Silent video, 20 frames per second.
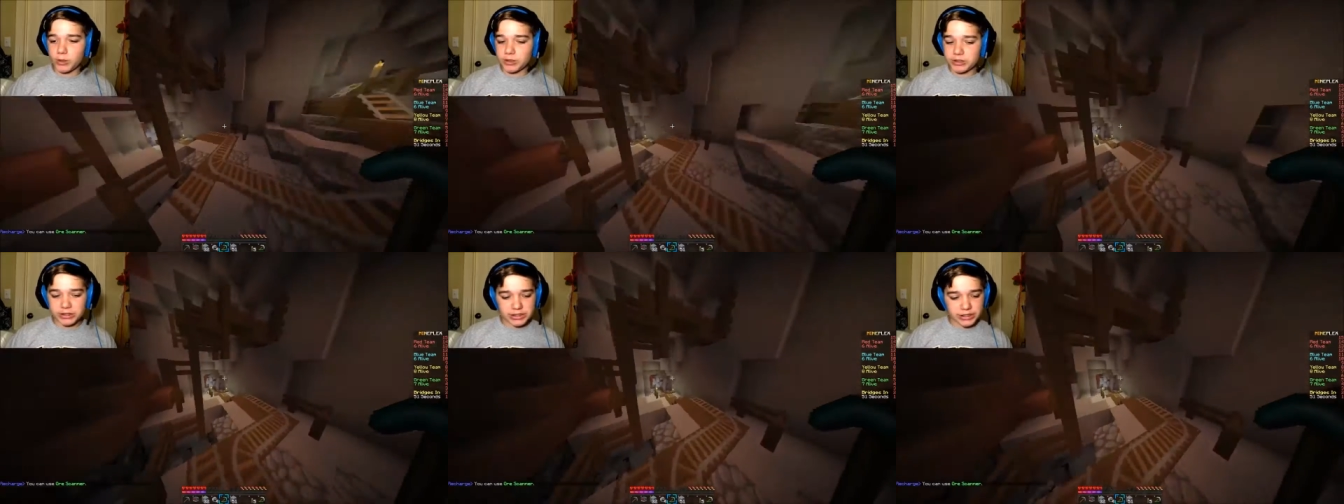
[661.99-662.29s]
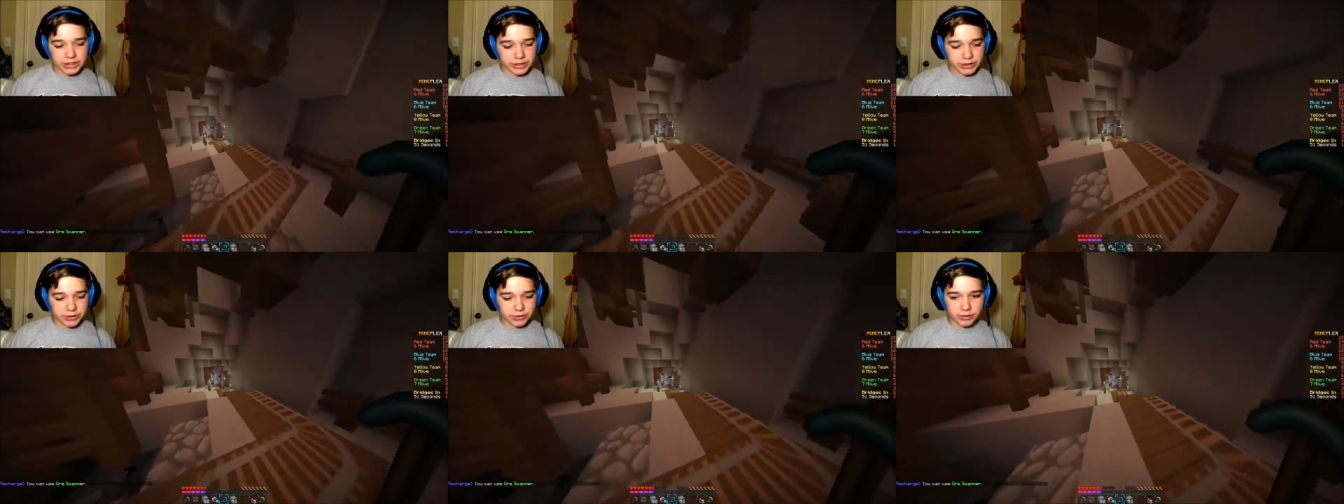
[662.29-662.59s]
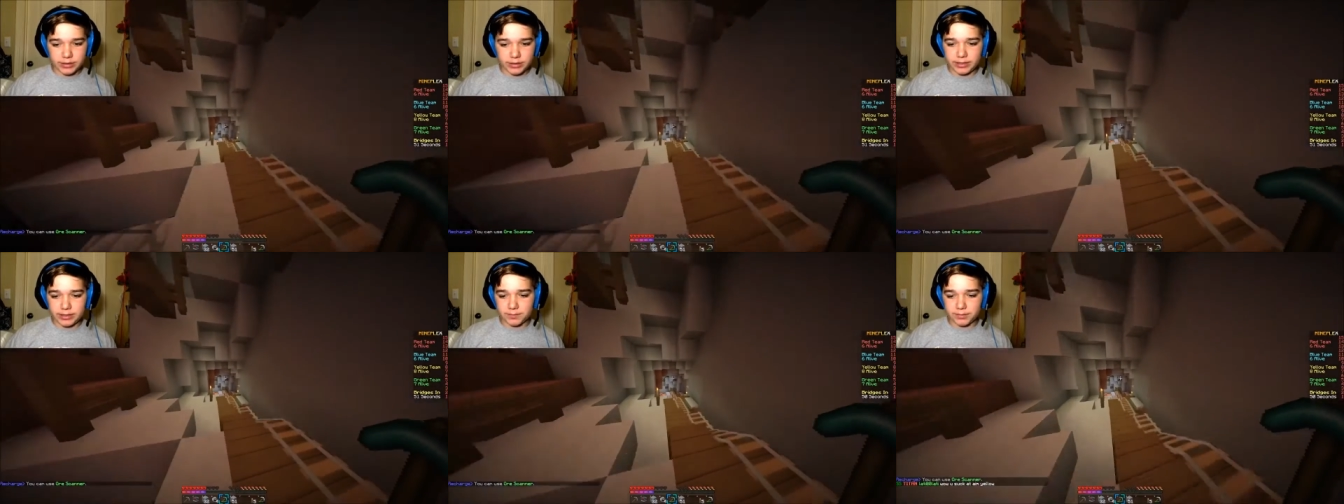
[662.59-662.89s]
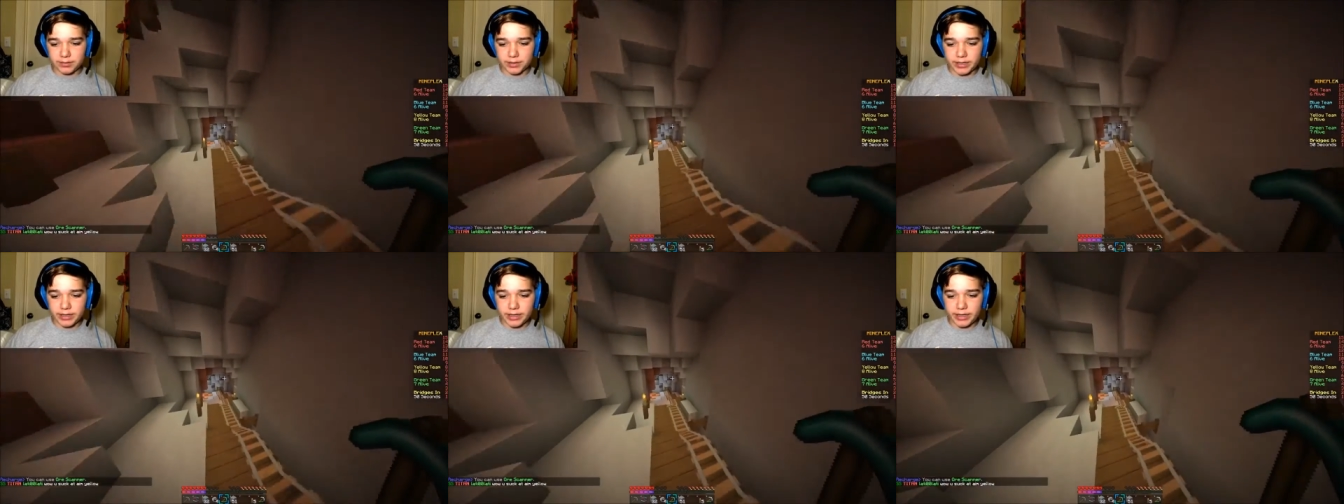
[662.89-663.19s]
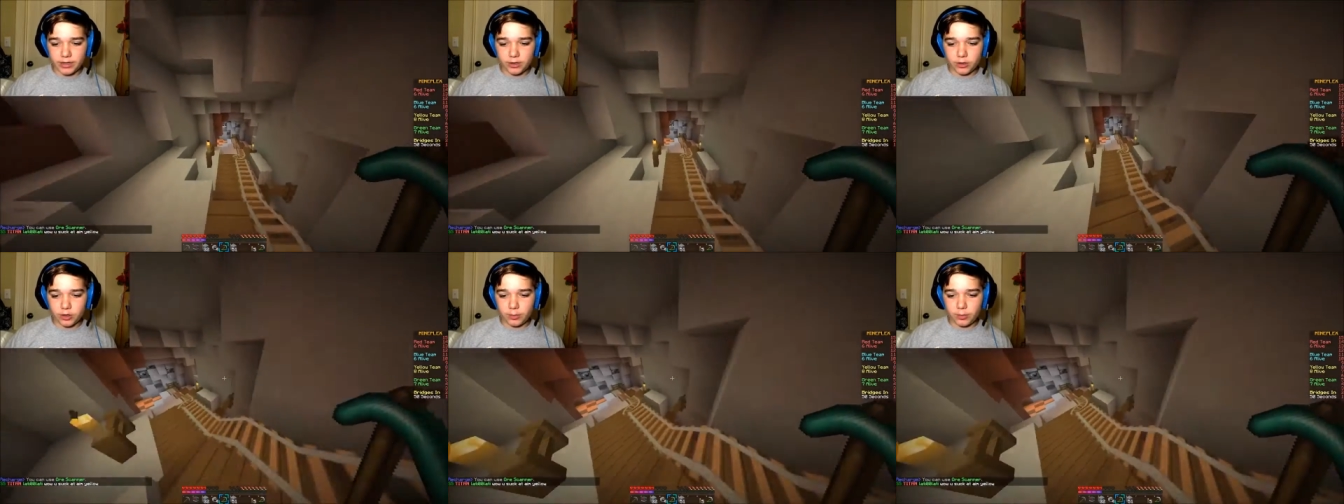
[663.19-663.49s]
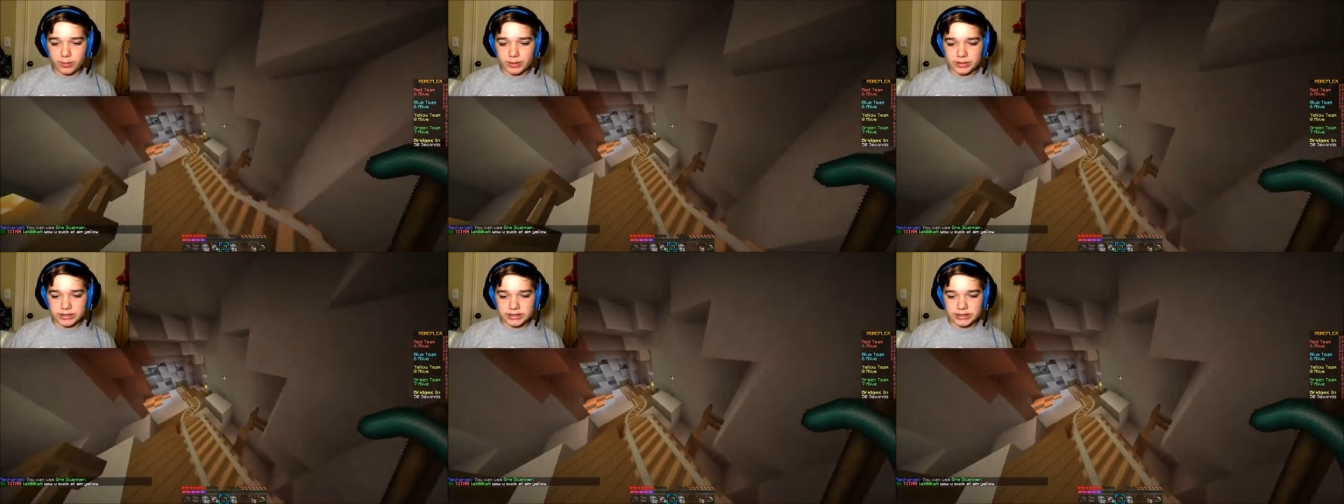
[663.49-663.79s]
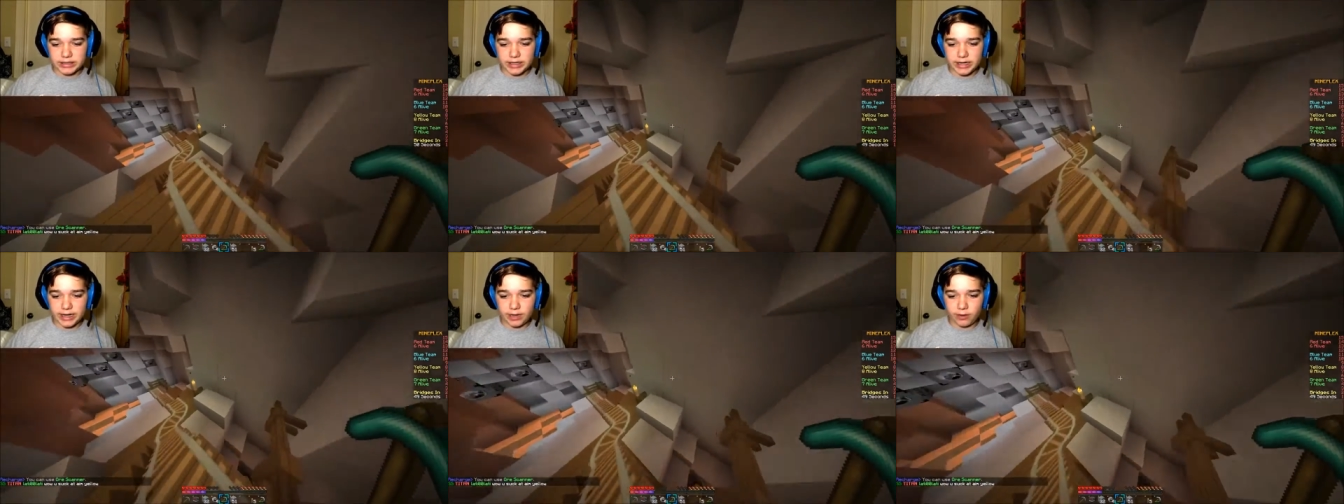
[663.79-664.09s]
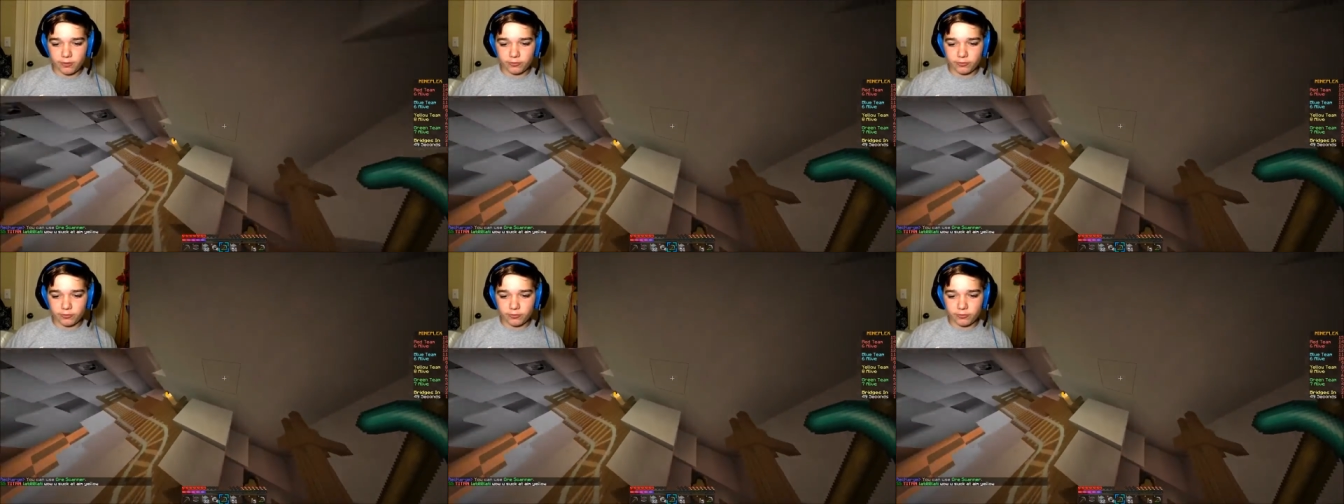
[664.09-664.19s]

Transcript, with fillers: just going to do it in plain open sight